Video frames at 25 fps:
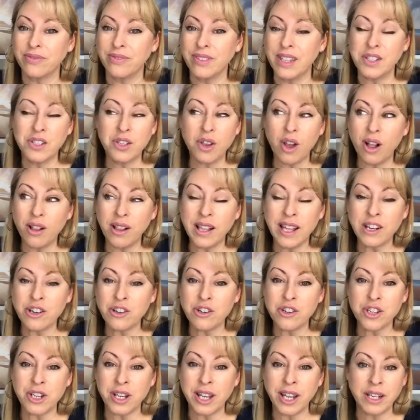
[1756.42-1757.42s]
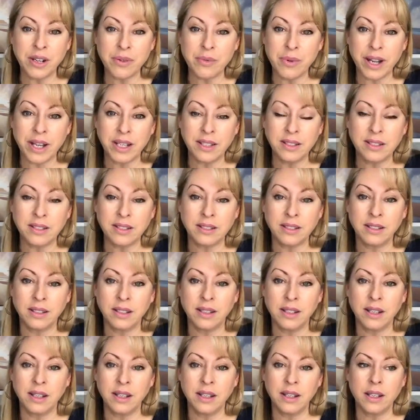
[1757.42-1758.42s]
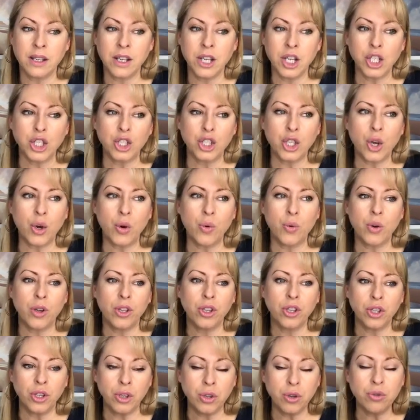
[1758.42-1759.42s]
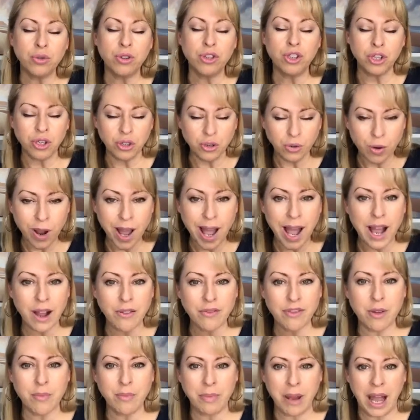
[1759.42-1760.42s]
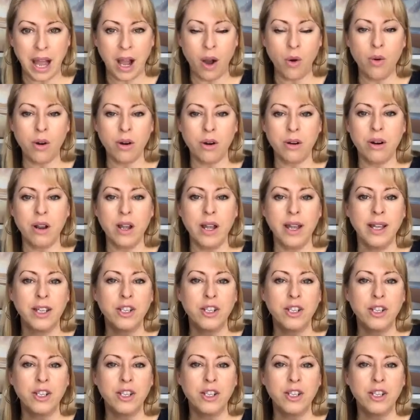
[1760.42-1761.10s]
It's all energy anyways. So you do have the power